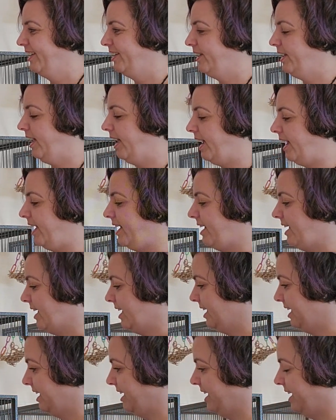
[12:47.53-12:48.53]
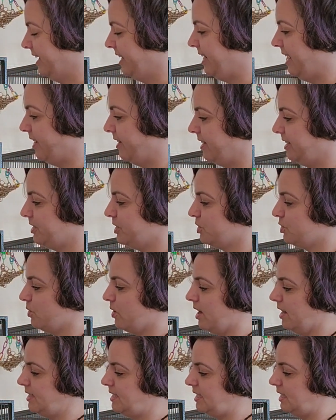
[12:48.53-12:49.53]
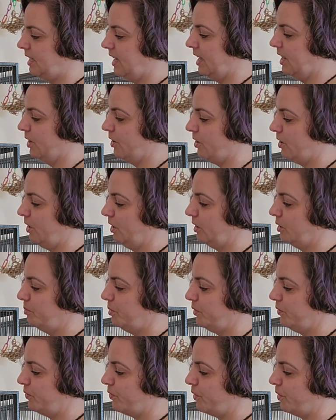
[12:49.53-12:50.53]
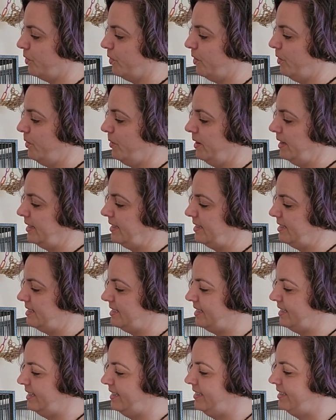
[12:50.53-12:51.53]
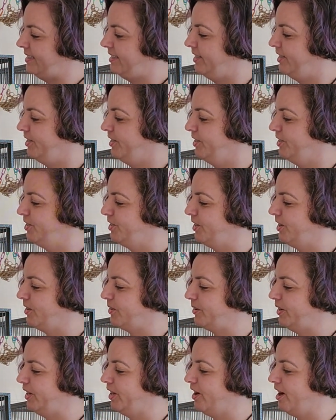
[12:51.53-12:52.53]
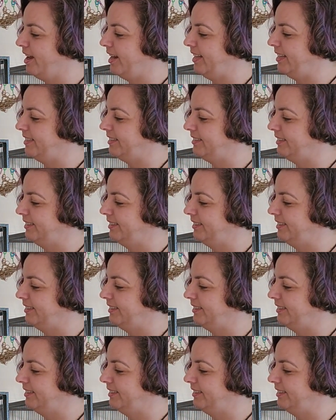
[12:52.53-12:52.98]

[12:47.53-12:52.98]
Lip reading: Okay. Now let's try to get her a little bit further. See, she already got it.